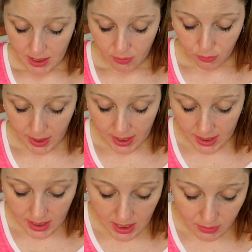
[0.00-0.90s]

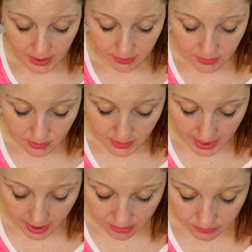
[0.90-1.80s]
When, what else do we
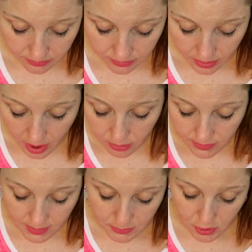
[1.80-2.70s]
have? Oh,
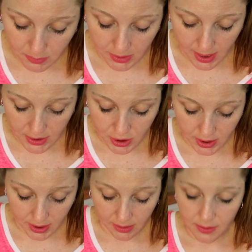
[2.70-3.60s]
some
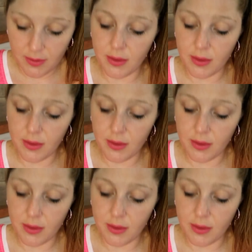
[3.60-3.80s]
Dermalogica.